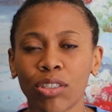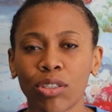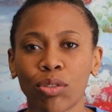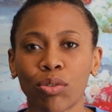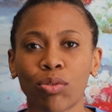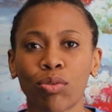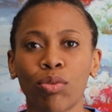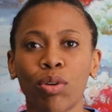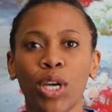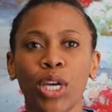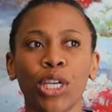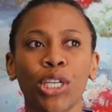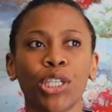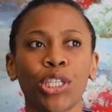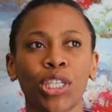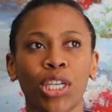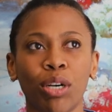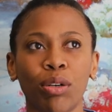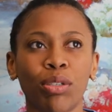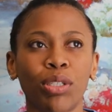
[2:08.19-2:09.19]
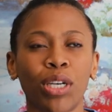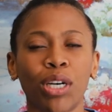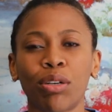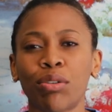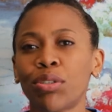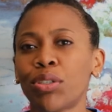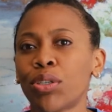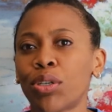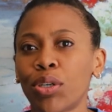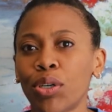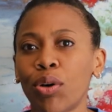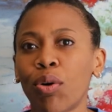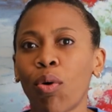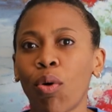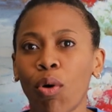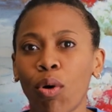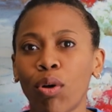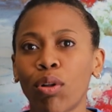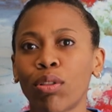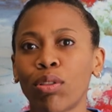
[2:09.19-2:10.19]
So shout out to
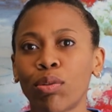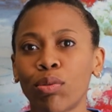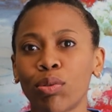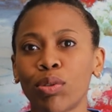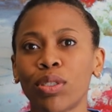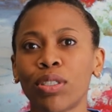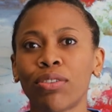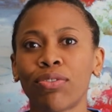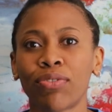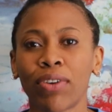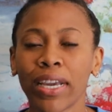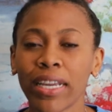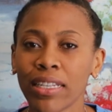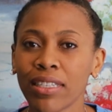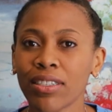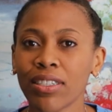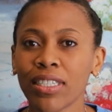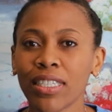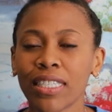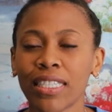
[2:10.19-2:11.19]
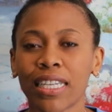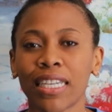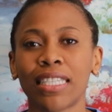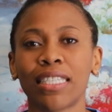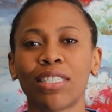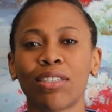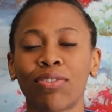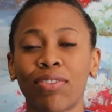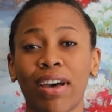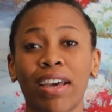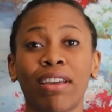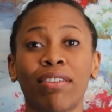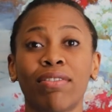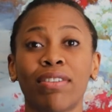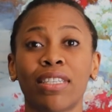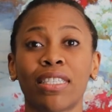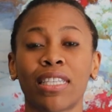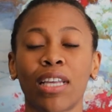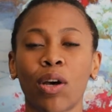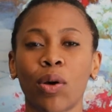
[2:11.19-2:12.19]
all those fighters and
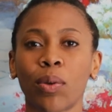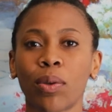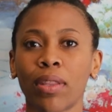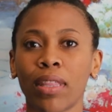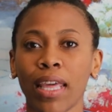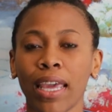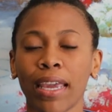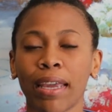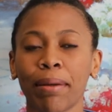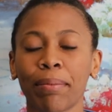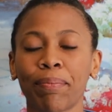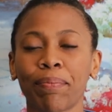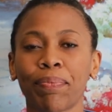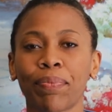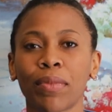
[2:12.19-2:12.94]
survivors out there.